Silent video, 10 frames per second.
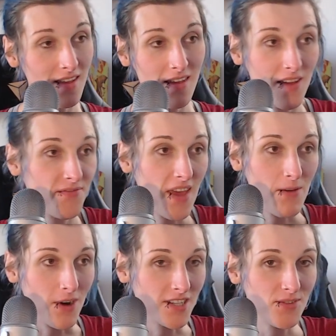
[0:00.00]
if they
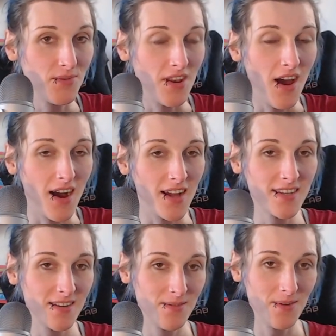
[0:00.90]
want to or
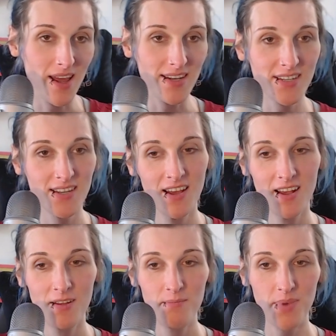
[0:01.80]
not, right?
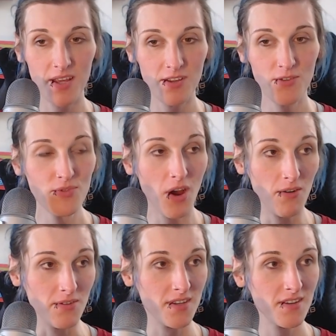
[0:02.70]
But you
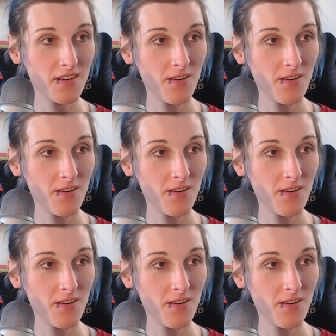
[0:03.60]
don't.